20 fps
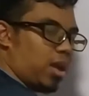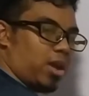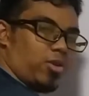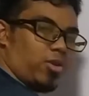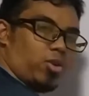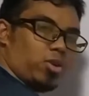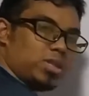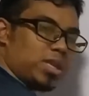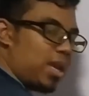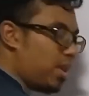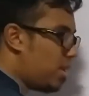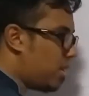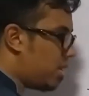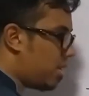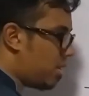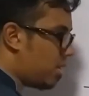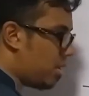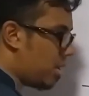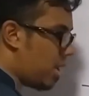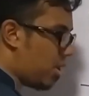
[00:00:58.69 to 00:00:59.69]
hydroxide,
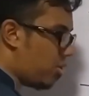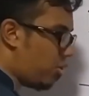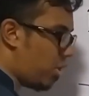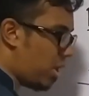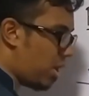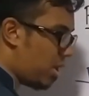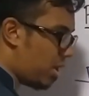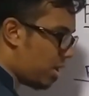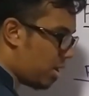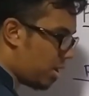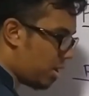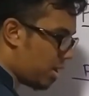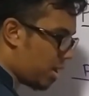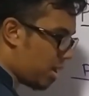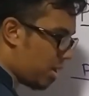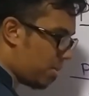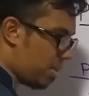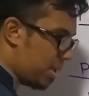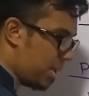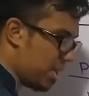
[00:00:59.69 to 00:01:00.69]
nitrate,
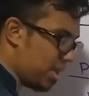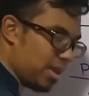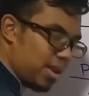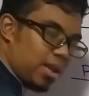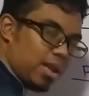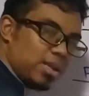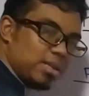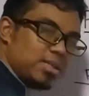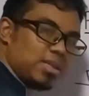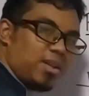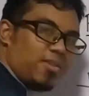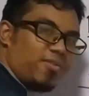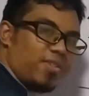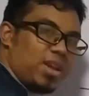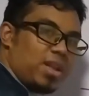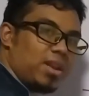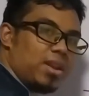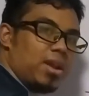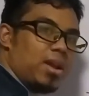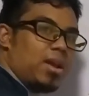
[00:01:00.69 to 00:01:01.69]
carbonate, and
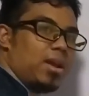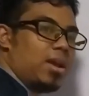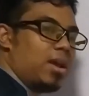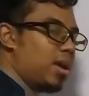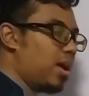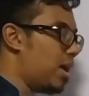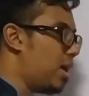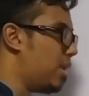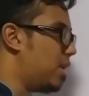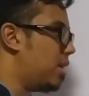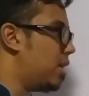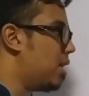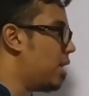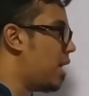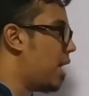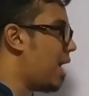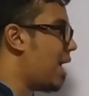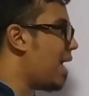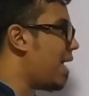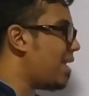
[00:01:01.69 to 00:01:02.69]
sulfate are the
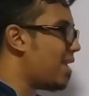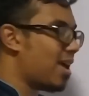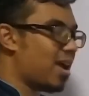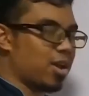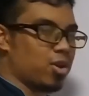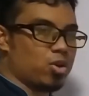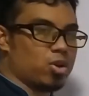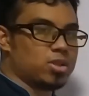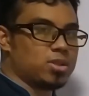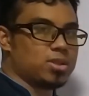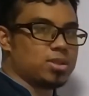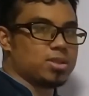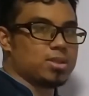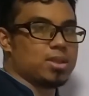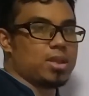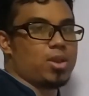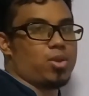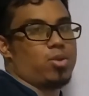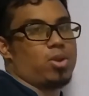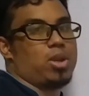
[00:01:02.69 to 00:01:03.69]
N ions
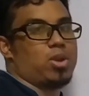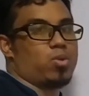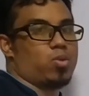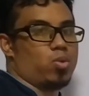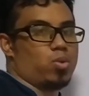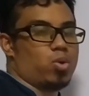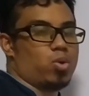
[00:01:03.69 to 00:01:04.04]
that you need to